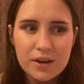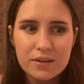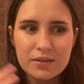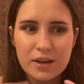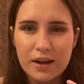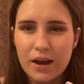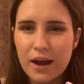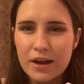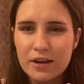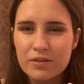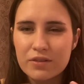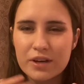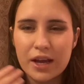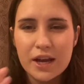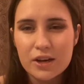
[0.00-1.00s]
that kind of
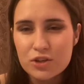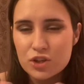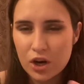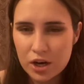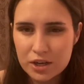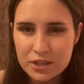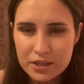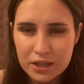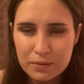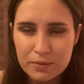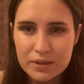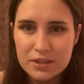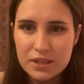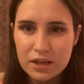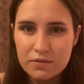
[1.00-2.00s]
an HR team
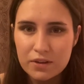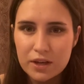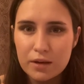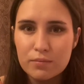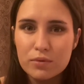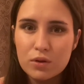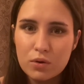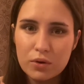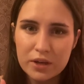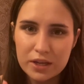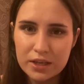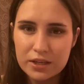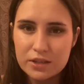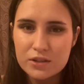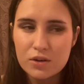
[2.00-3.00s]
is giving
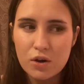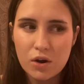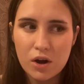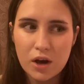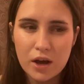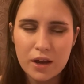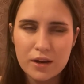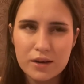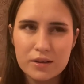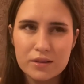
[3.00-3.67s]
employees on